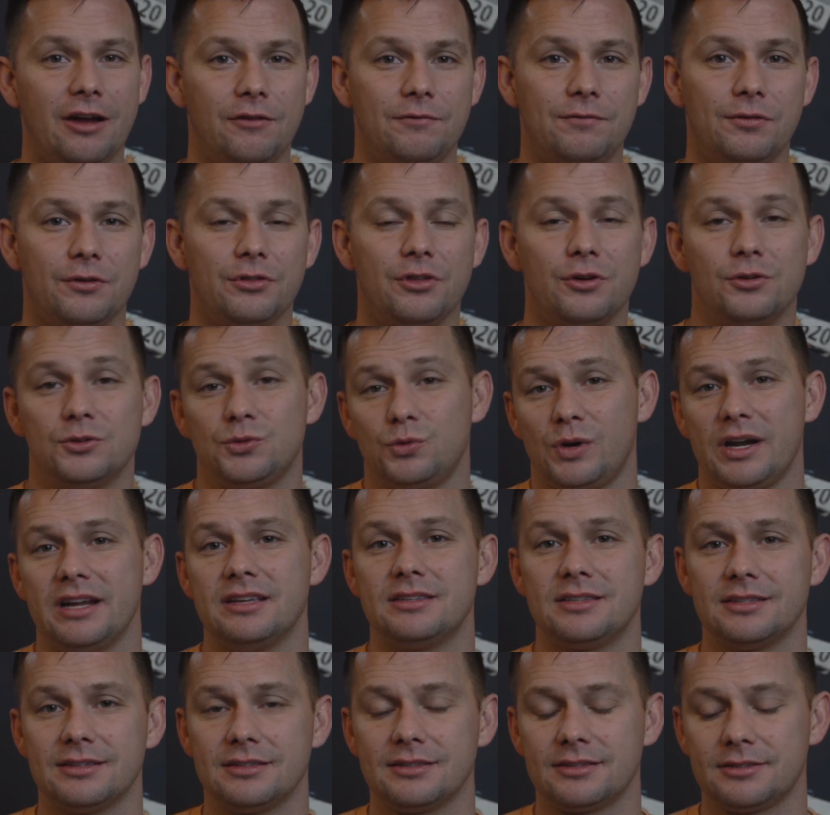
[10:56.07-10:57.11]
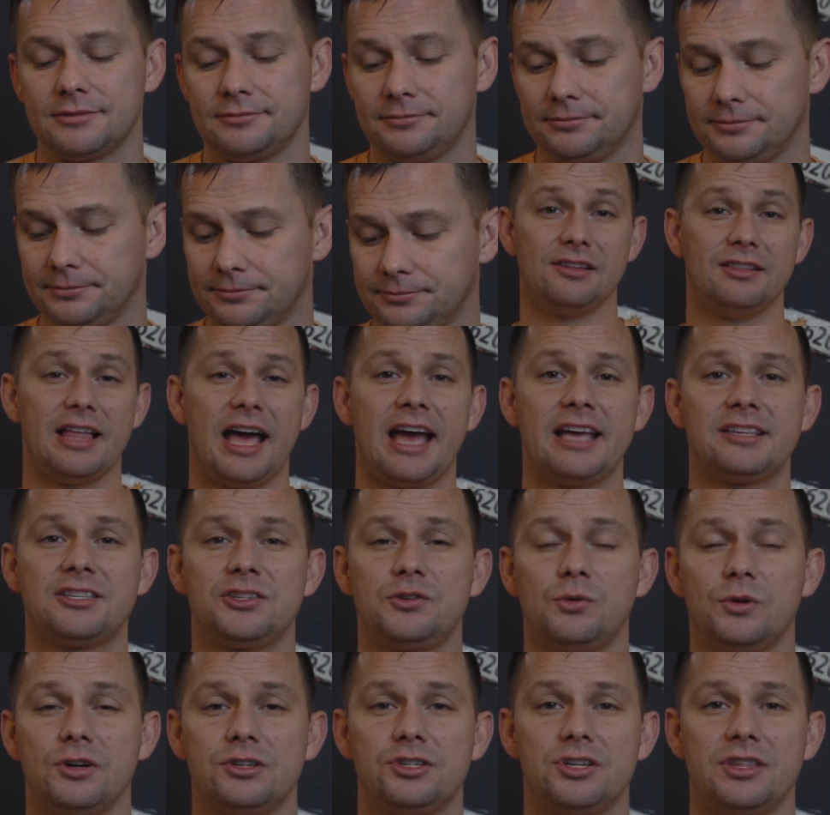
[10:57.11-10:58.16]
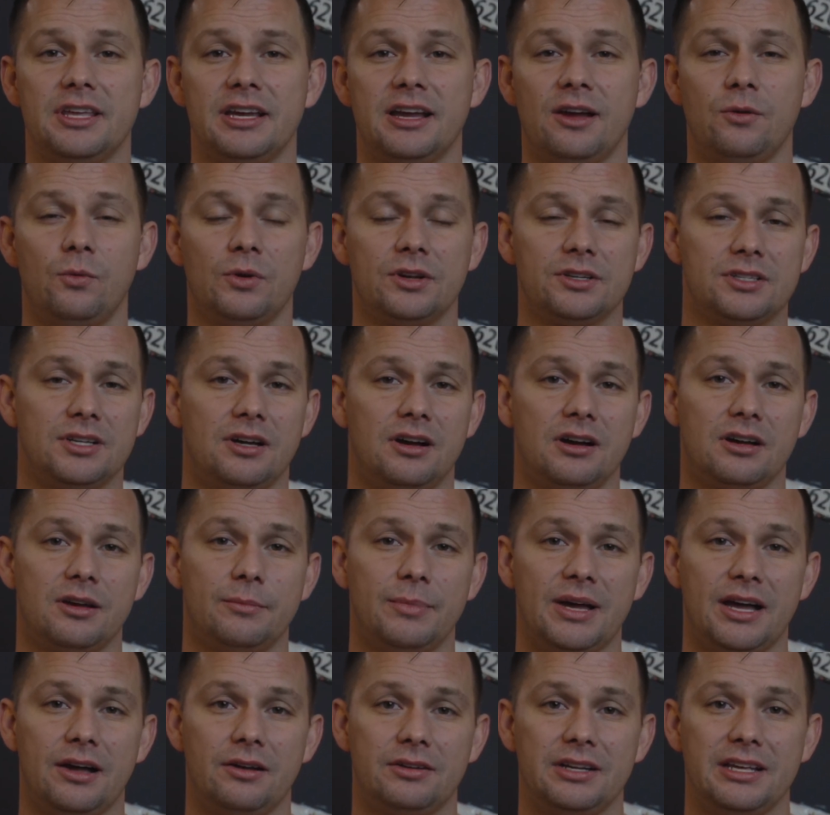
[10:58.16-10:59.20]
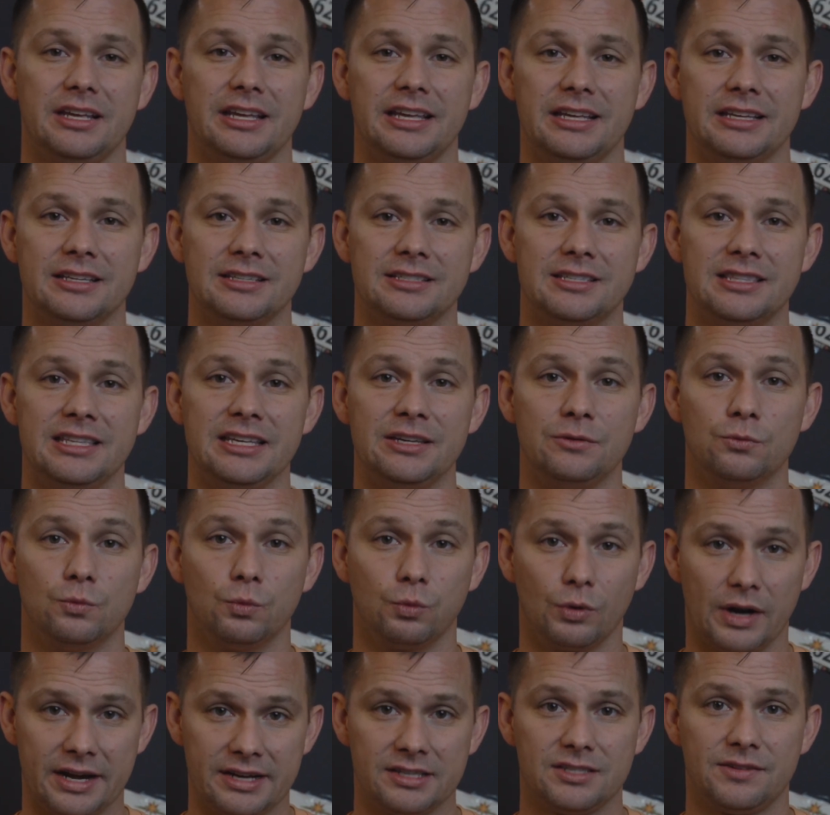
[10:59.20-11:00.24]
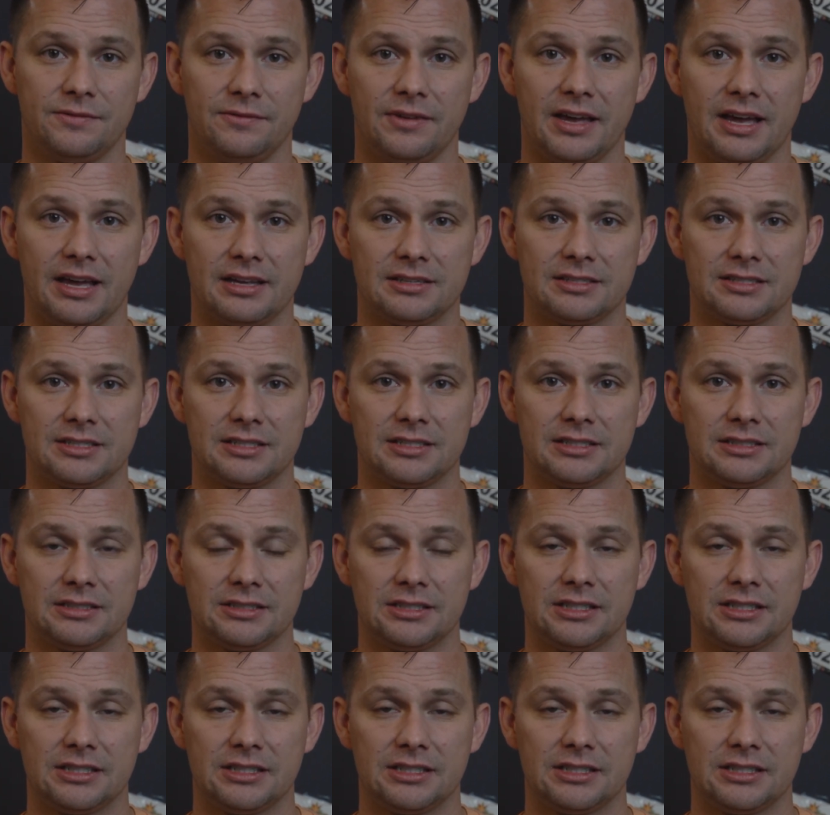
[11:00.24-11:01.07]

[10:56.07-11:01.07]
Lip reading: for those races. The last storage thing I want to talk about is the race vest.